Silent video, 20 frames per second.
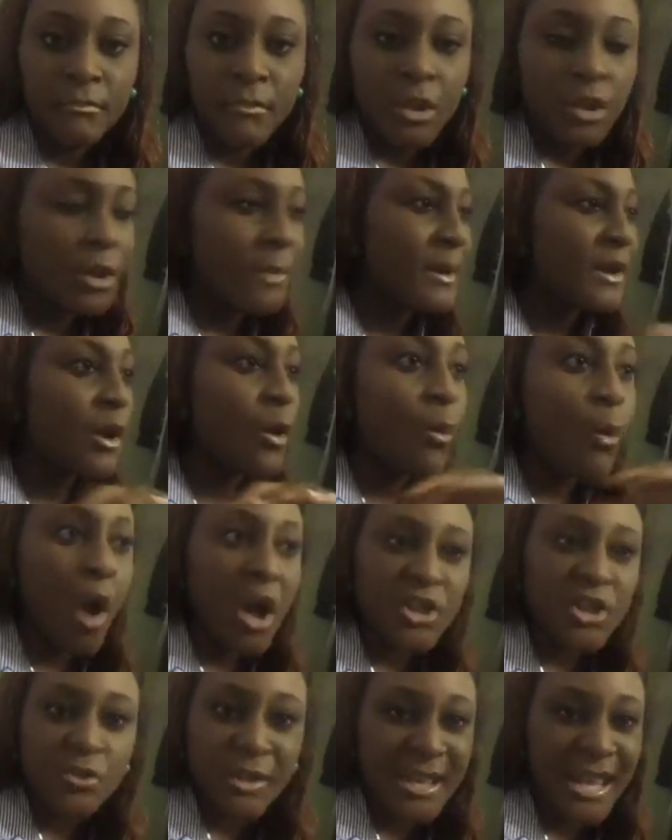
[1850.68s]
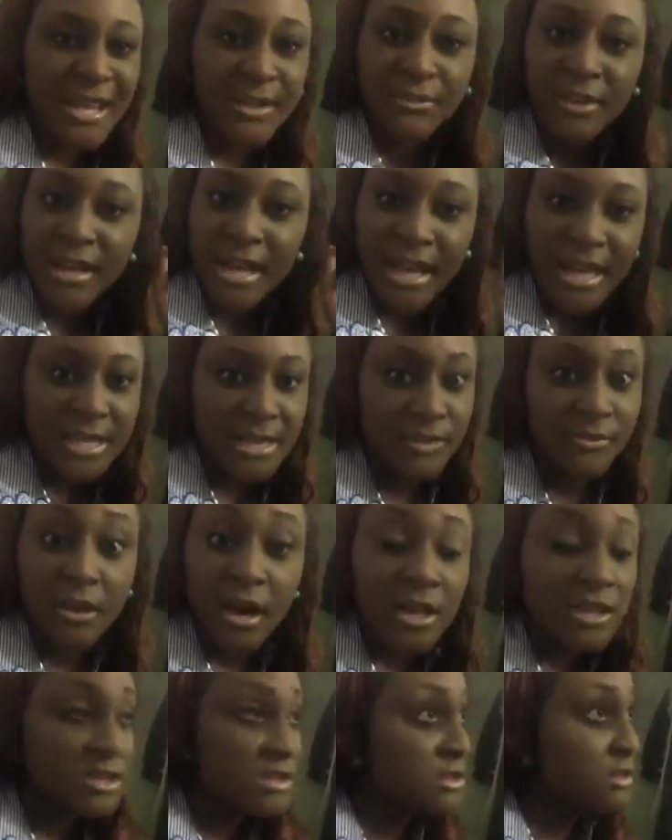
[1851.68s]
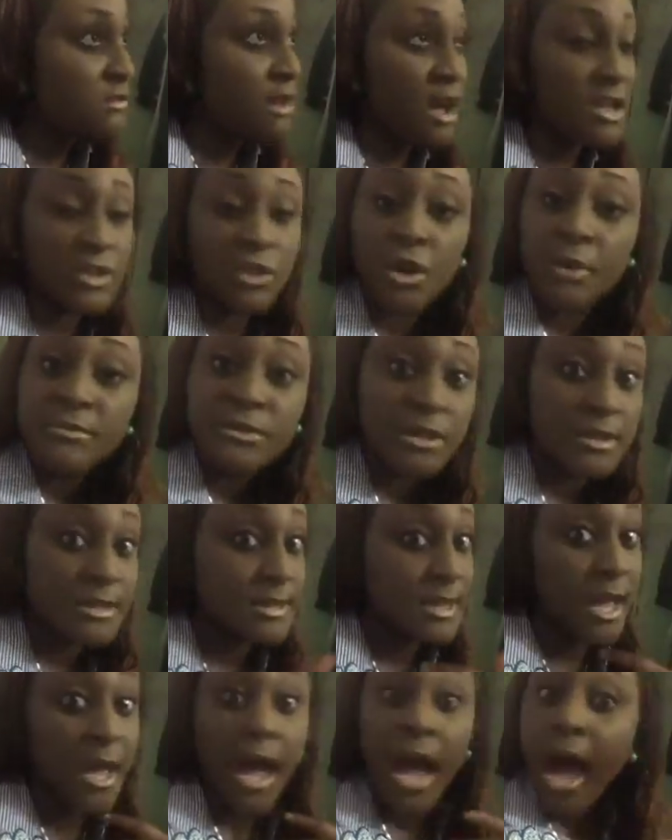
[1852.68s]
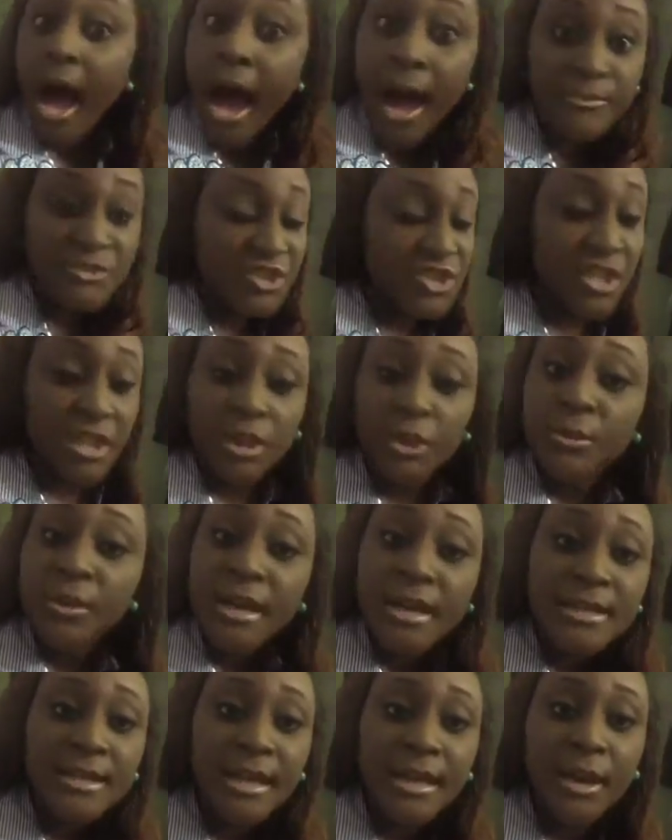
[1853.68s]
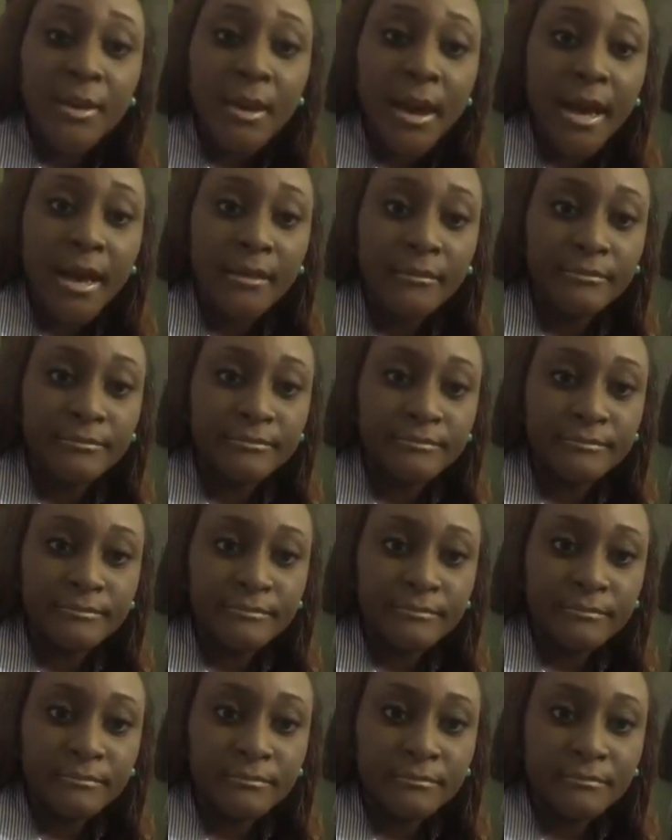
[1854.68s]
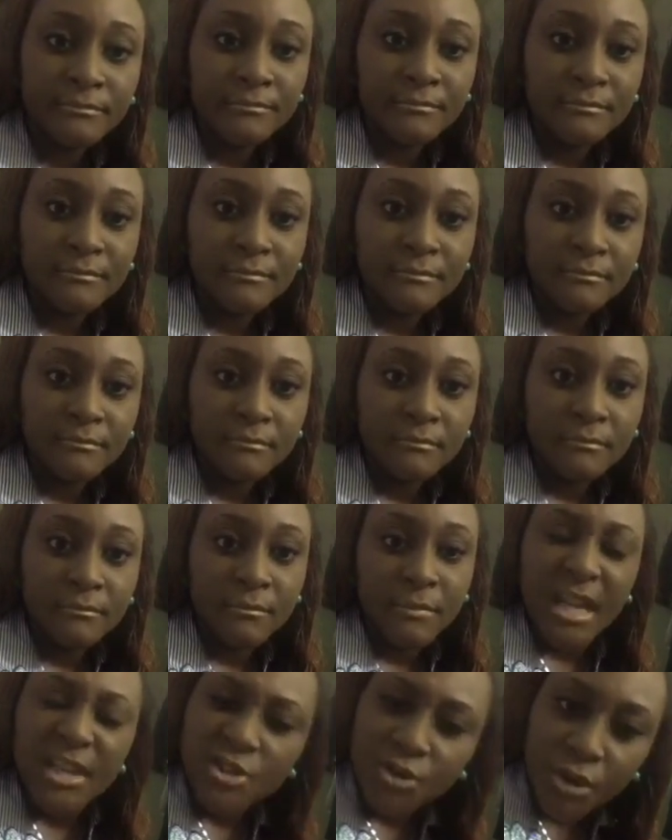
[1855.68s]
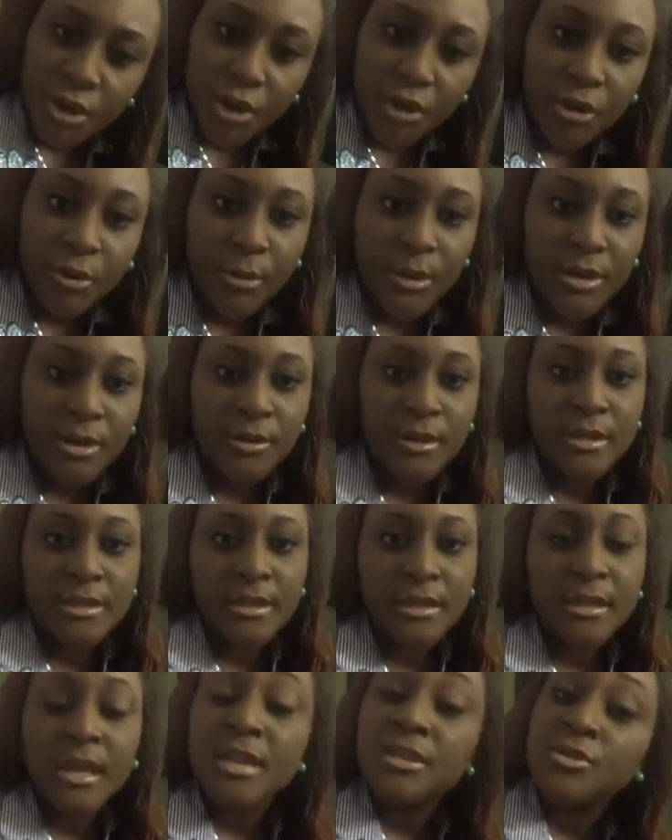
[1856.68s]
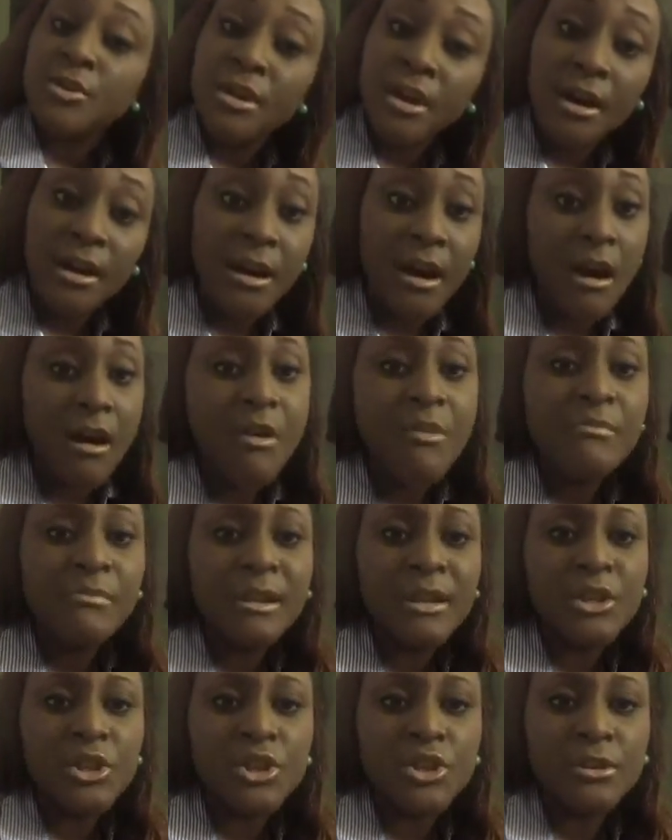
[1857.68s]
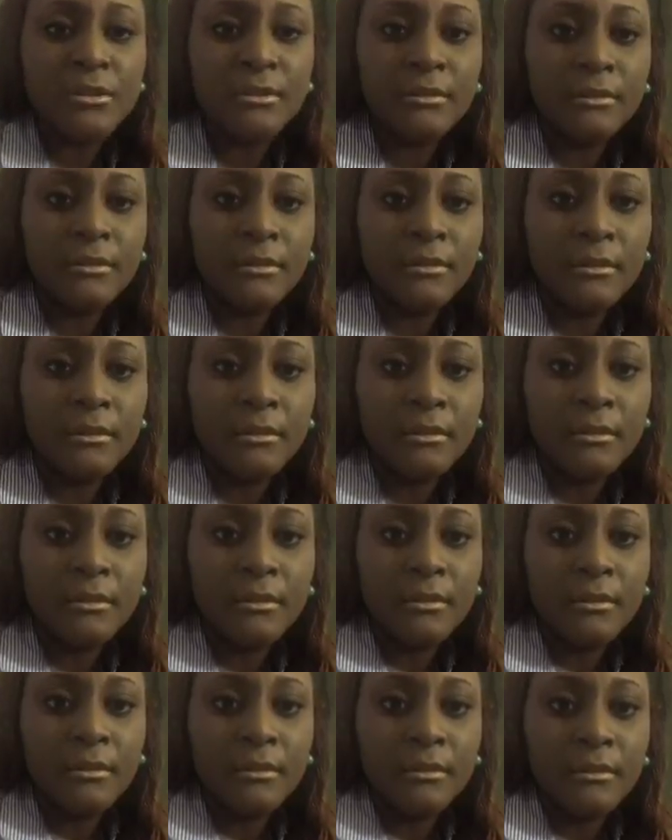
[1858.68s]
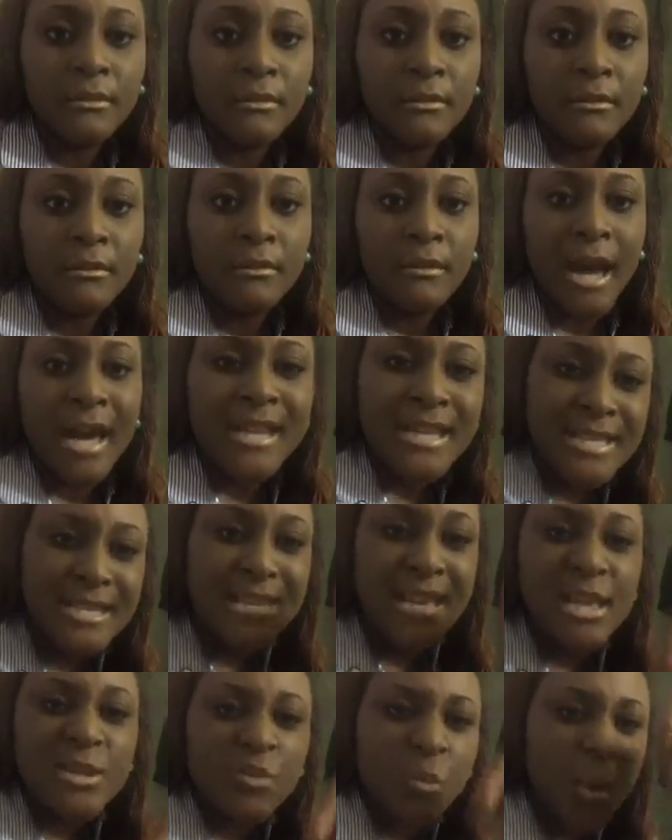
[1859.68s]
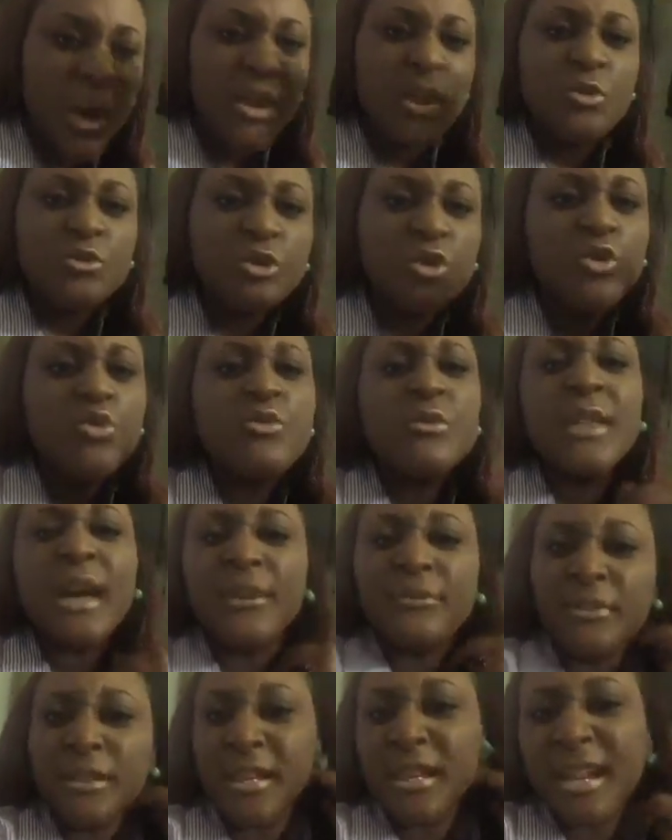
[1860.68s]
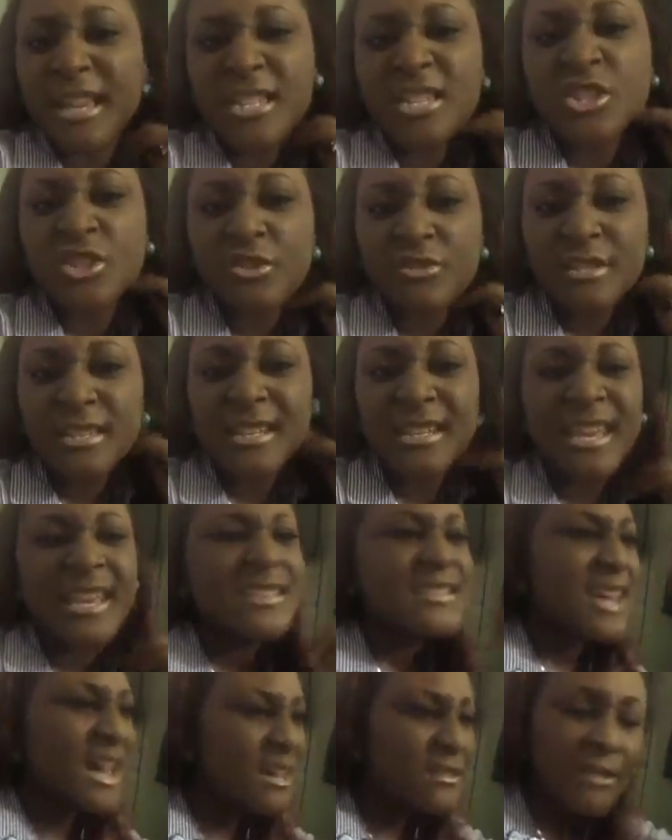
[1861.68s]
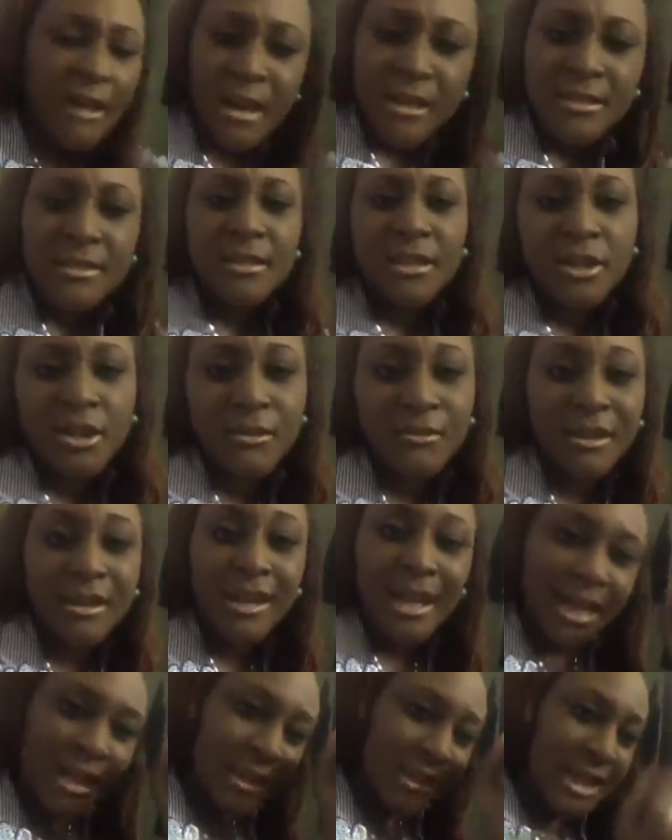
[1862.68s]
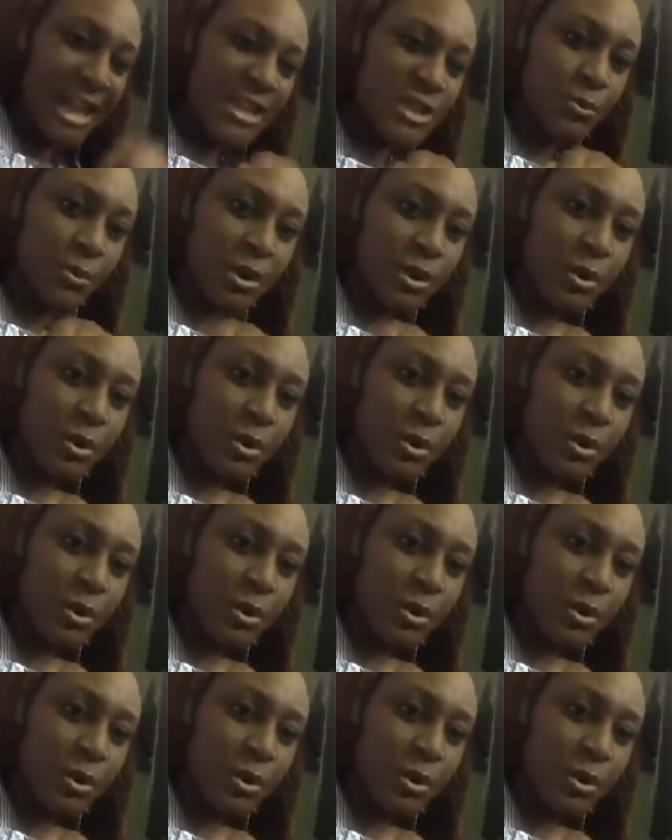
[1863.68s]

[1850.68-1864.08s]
No matter watch what, and if the negative thoughts come, just say, I'm still doing it anyway. That's how you're going to do it. That's what you're going to accomplish. And he says, when you do that for the next 30 days and continuing, that's where